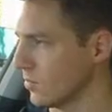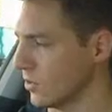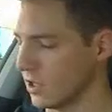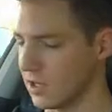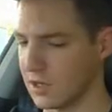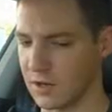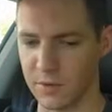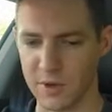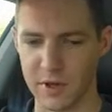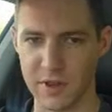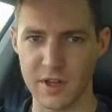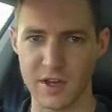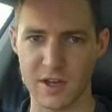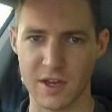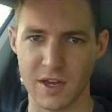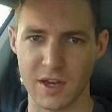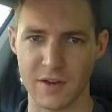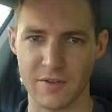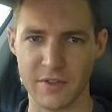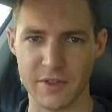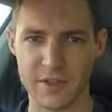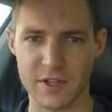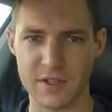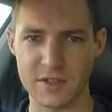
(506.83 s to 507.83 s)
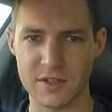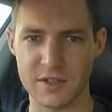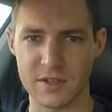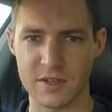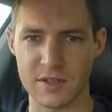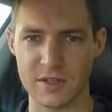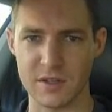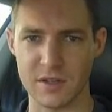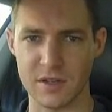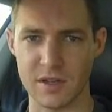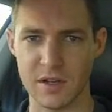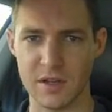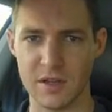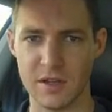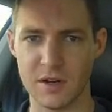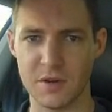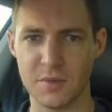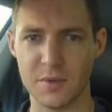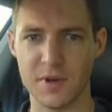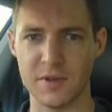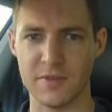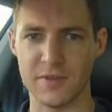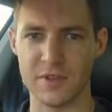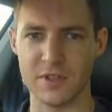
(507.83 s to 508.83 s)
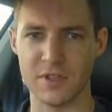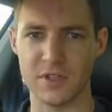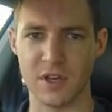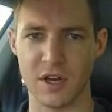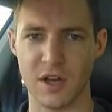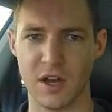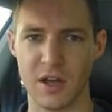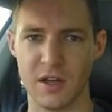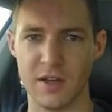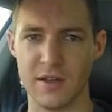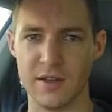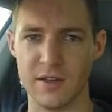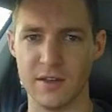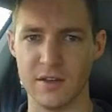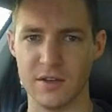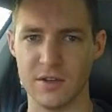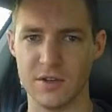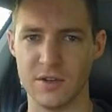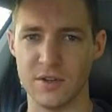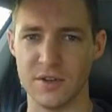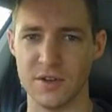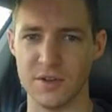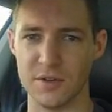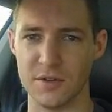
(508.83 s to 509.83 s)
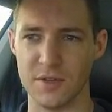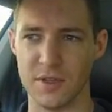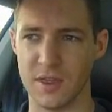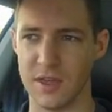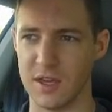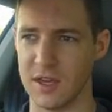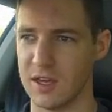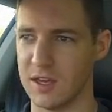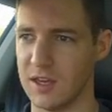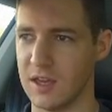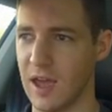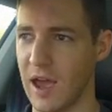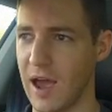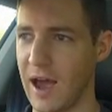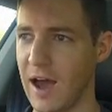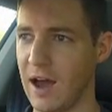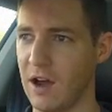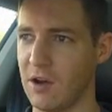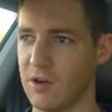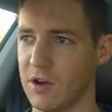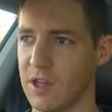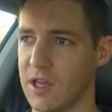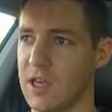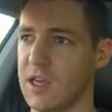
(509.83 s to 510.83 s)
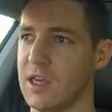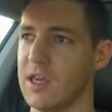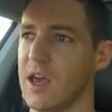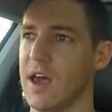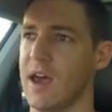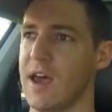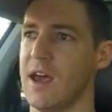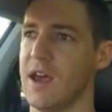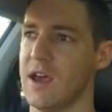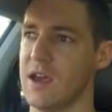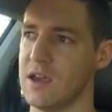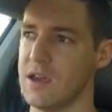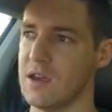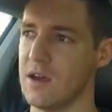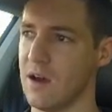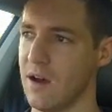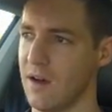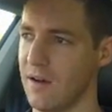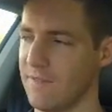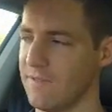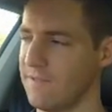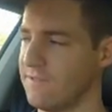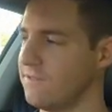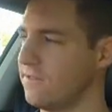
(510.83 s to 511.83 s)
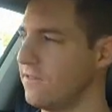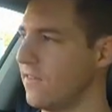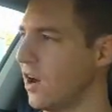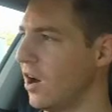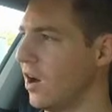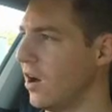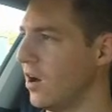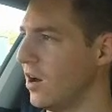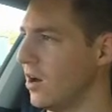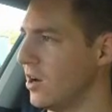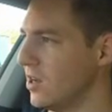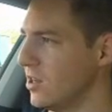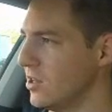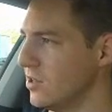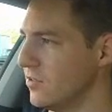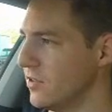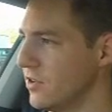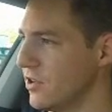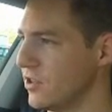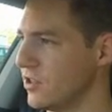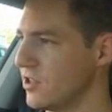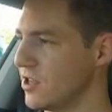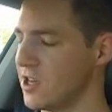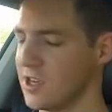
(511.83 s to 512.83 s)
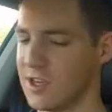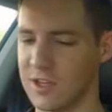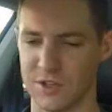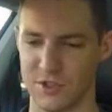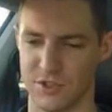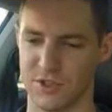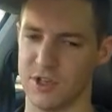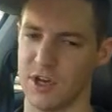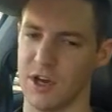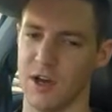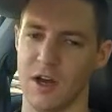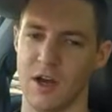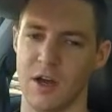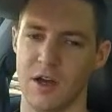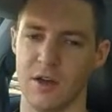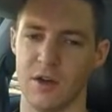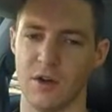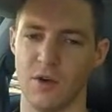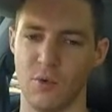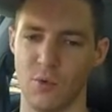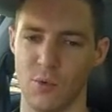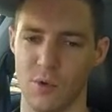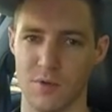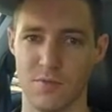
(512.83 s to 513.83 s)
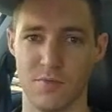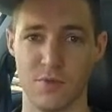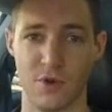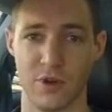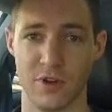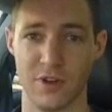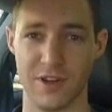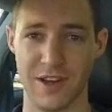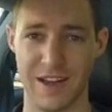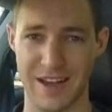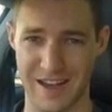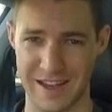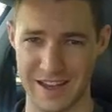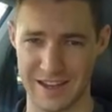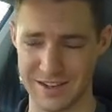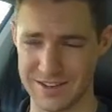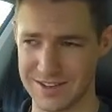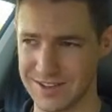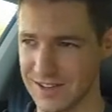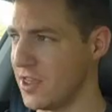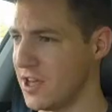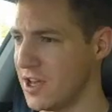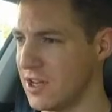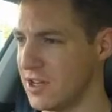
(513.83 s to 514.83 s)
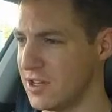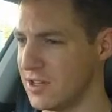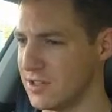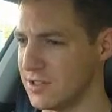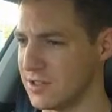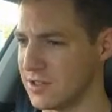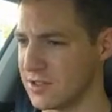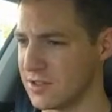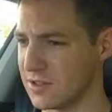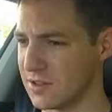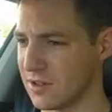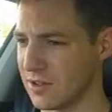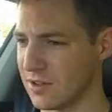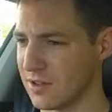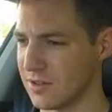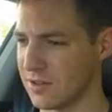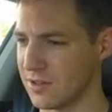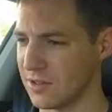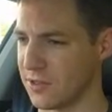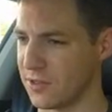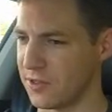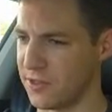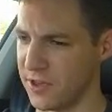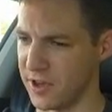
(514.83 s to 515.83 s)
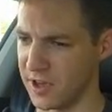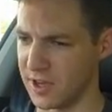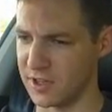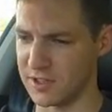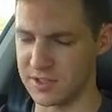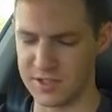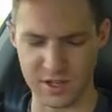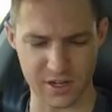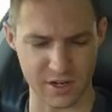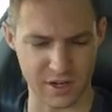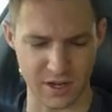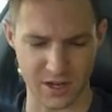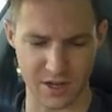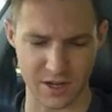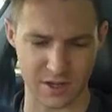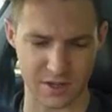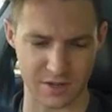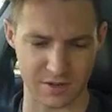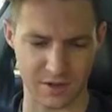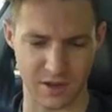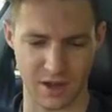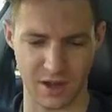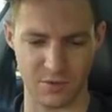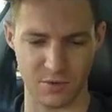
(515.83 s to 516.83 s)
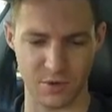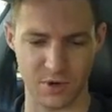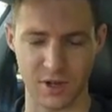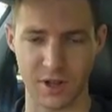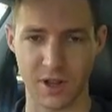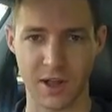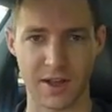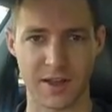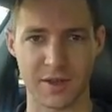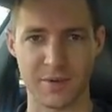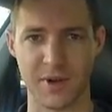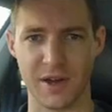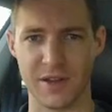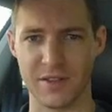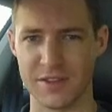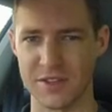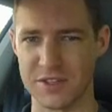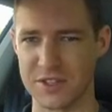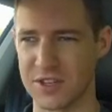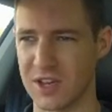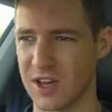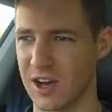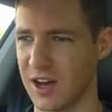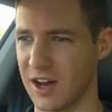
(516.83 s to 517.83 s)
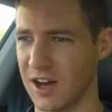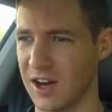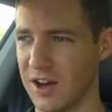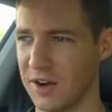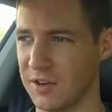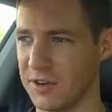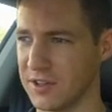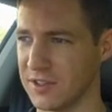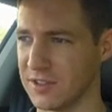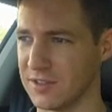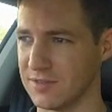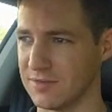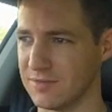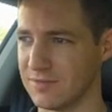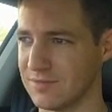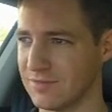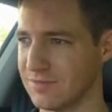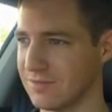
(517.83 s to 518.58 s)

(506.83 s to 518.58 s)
Anyway, there you have it. There's a little bit of insight into the Audi A5 TSI 1.8. There's things that I really like about this car, and